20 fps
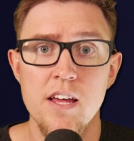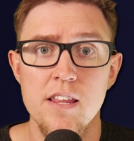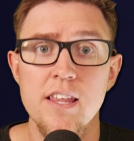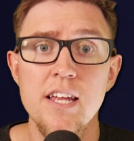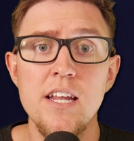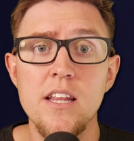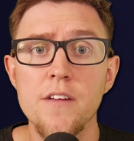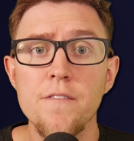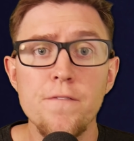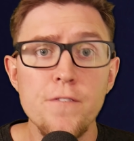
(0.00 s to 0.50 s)

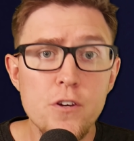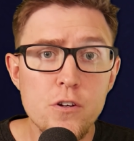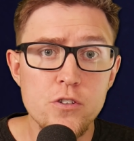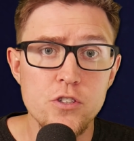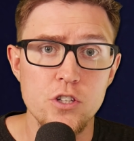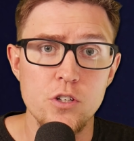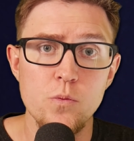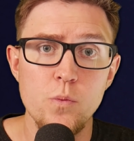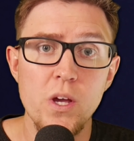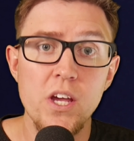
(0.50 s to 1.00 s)
Then in the
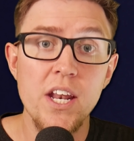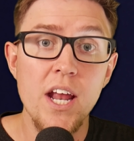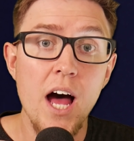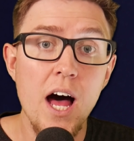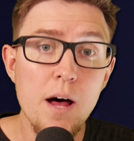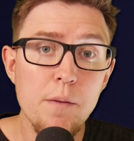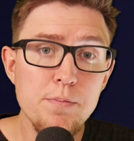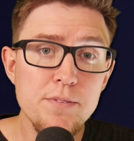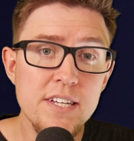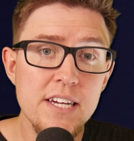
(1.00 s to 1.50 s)
future, we could
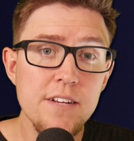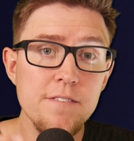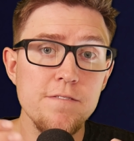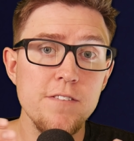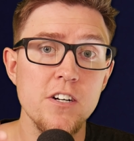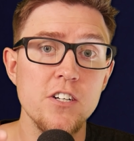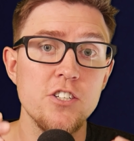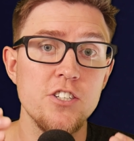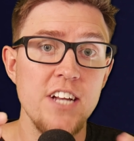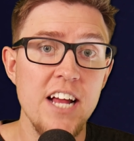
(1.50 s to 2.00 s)
update
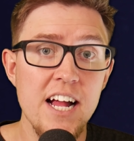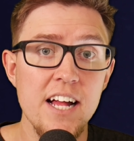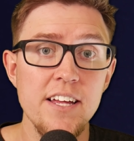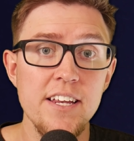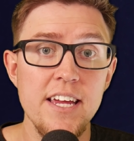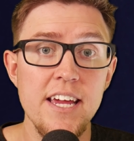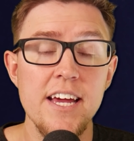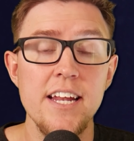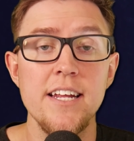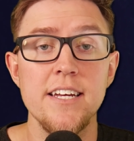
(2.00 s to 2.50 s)

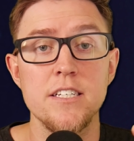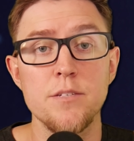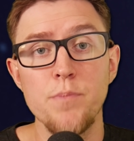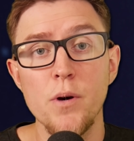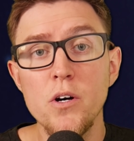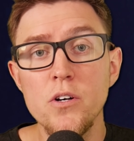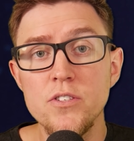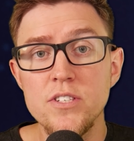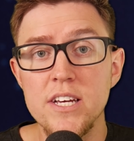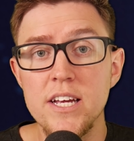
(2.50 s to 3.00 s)
functionality and
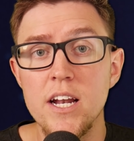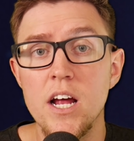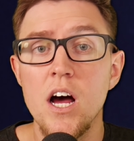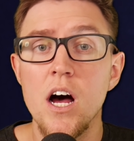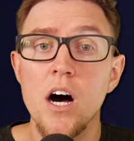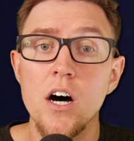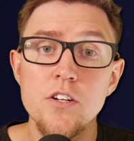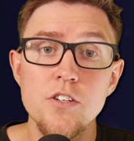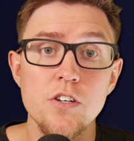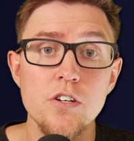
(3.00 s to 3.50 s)
expose it
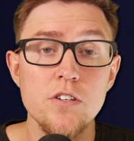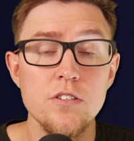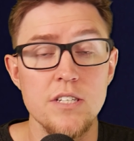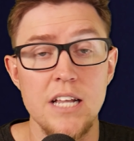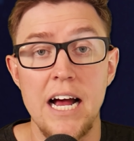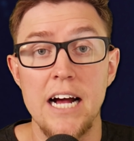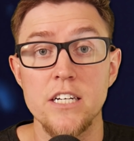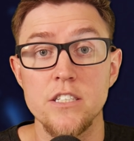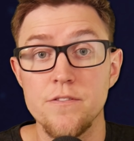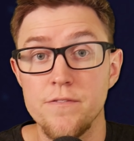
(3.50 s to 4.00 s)
under
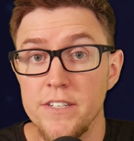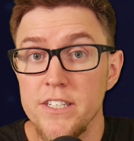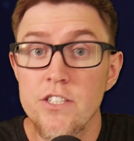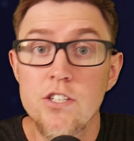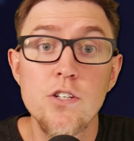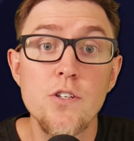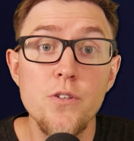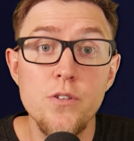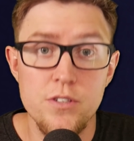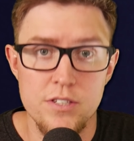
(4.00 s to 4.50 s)
slash
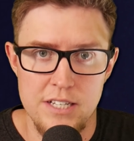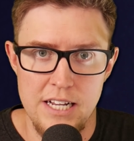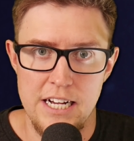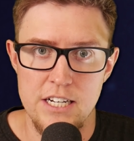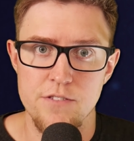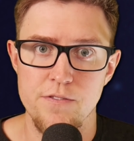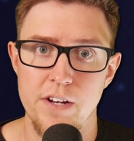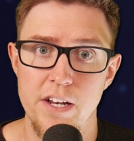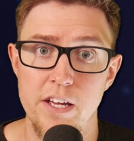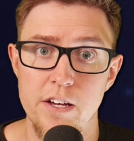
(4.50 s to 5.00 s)
v2
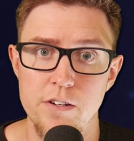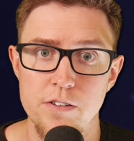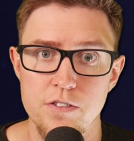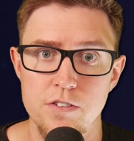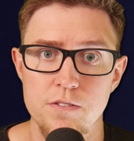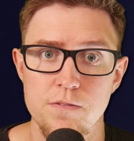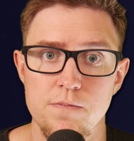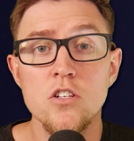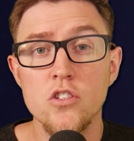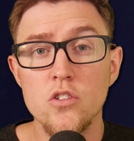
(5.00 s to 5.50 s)
slash
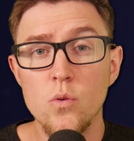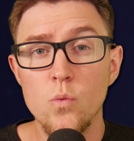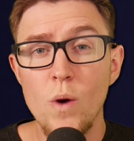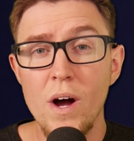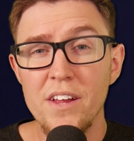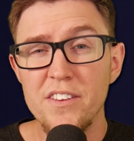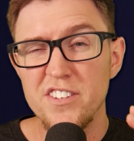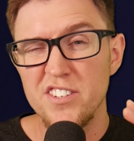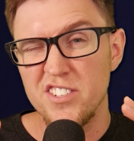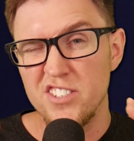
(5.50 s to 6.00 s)
videos. So
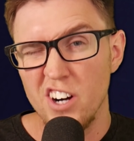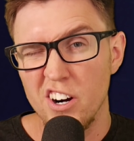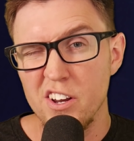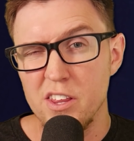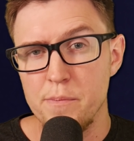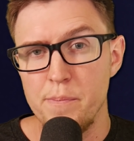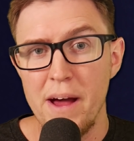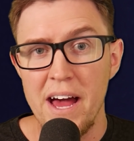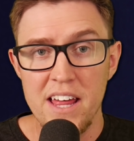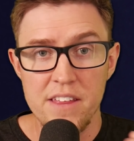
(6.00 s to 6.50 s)
while the start of
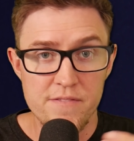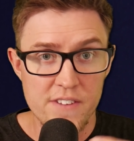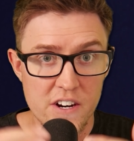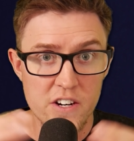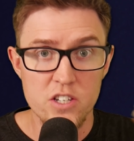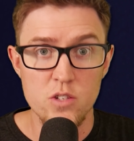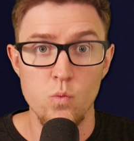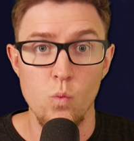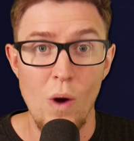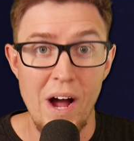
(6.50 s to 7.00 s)
the path
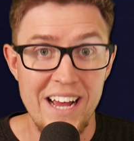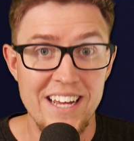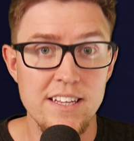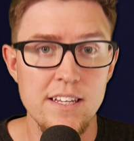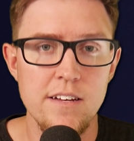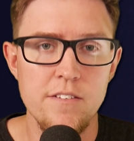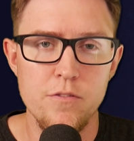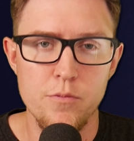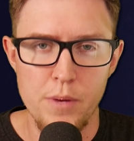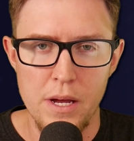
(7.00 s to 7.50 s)
varies
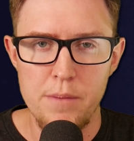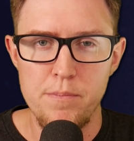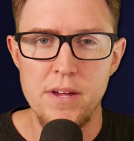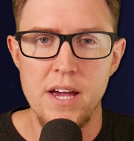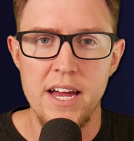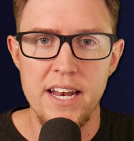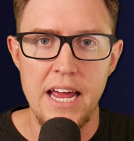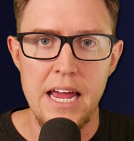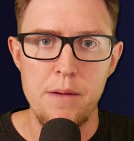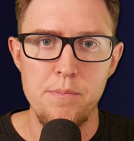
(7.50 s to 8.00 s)
widely from
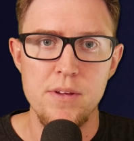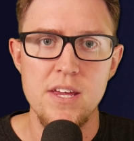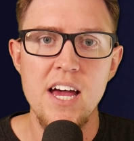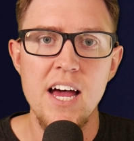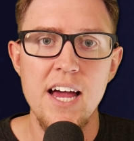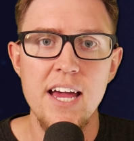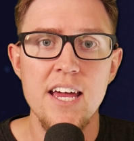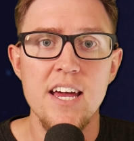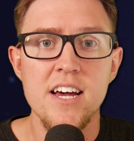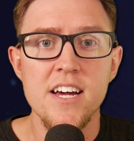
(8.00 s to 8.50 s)
API to
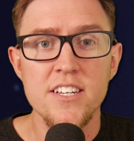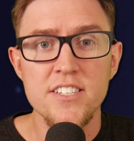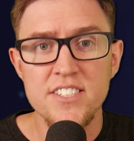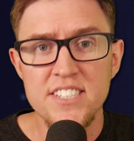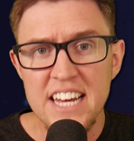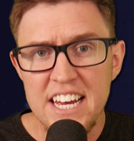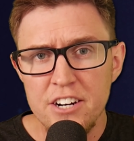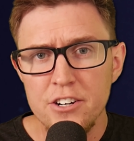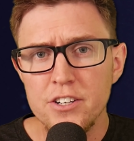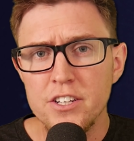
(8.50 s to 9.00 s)
API,
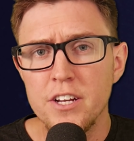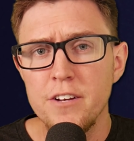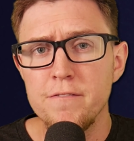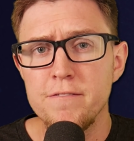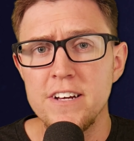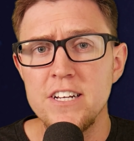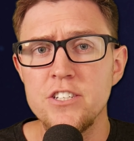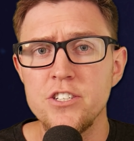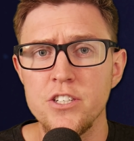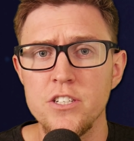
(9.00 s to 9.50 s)
standard
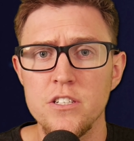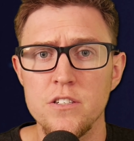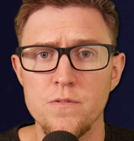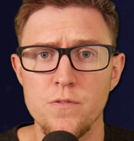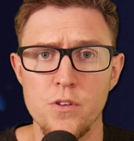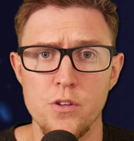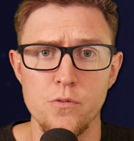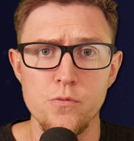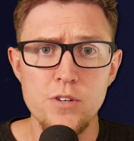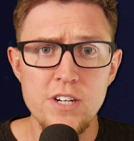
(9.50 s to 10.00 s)
conventions
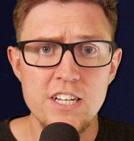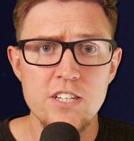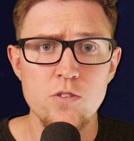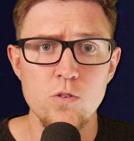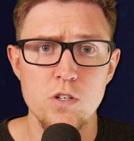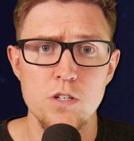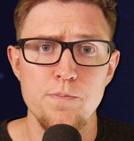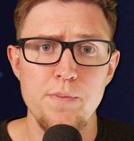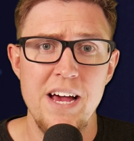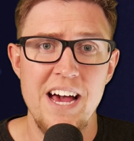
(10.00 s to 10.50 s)
for the
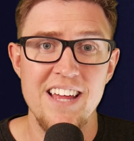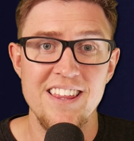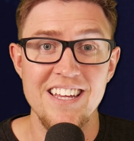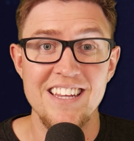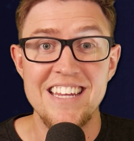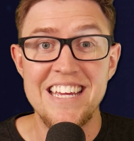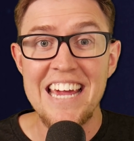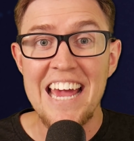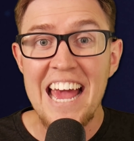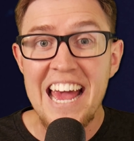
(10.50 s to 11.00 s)
resource path
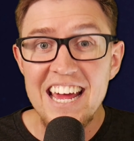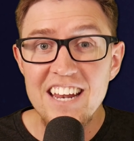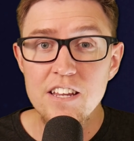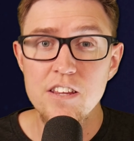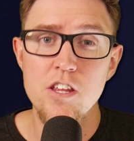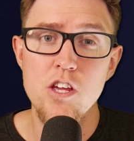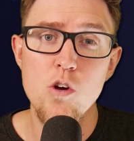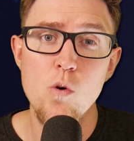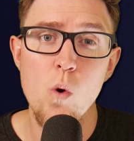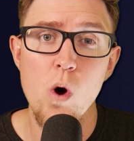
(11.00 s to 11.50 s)
at the end
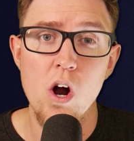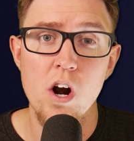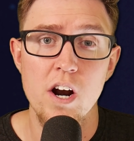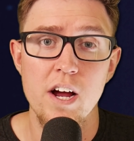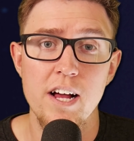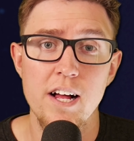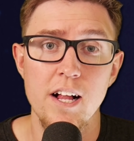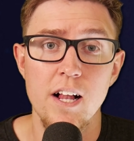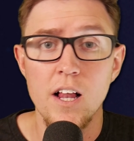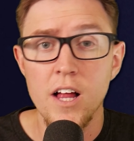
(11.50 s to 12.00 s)
of the
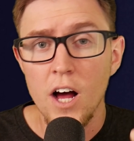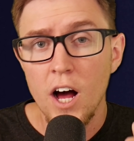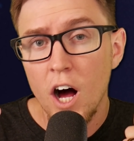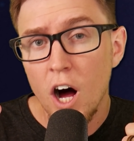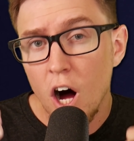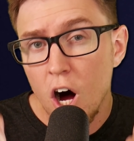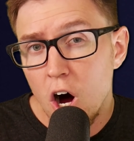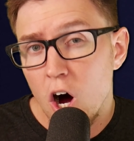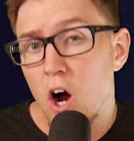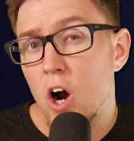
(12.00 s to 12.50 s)
URL
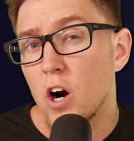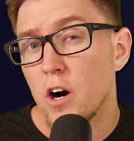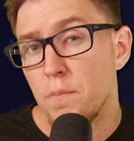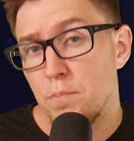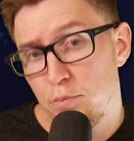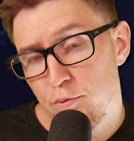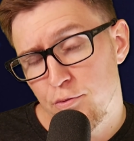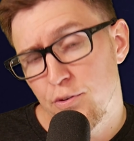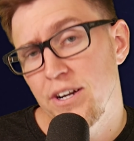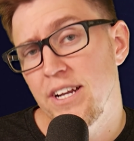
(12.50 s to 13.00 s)
are
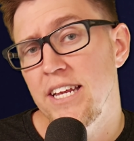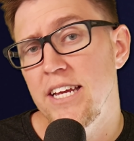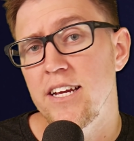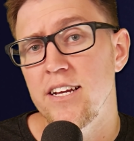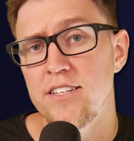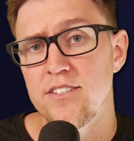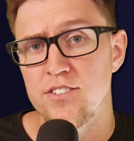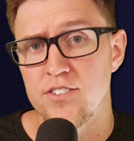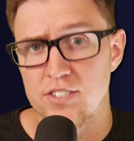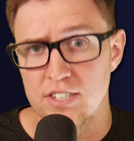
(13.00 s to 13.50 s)
pretty
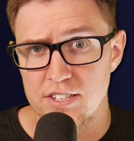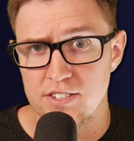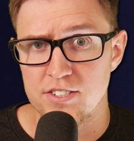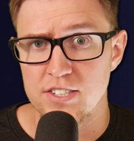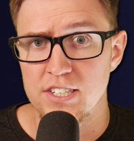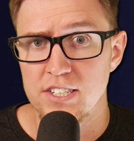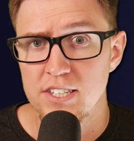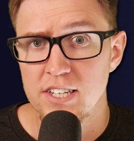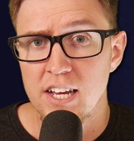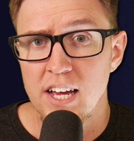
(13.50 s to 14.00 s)

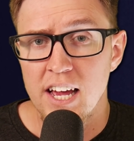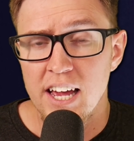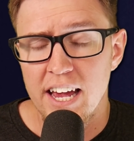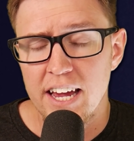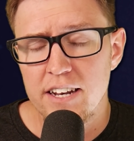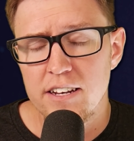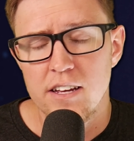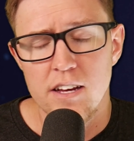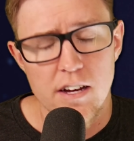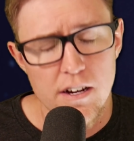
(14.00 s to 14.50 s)
consistent.
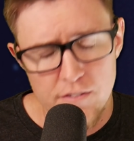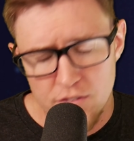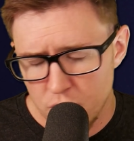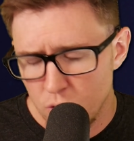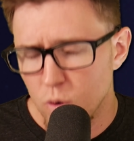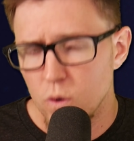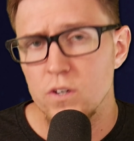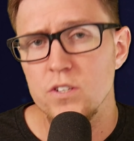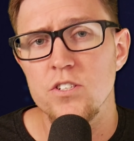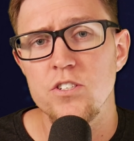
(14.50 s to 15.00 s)
And of
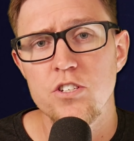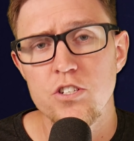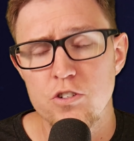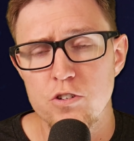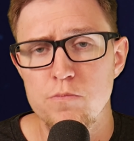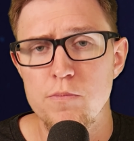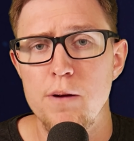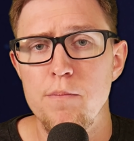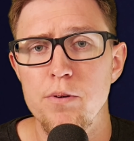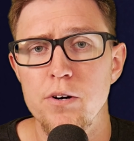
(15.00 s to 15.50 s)
course, just
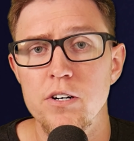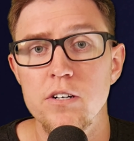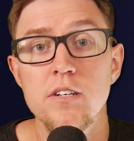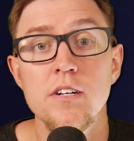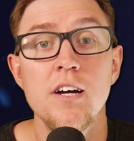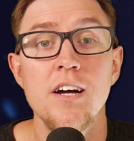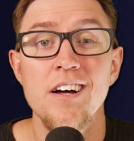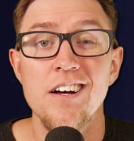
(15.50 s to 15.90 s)
remember,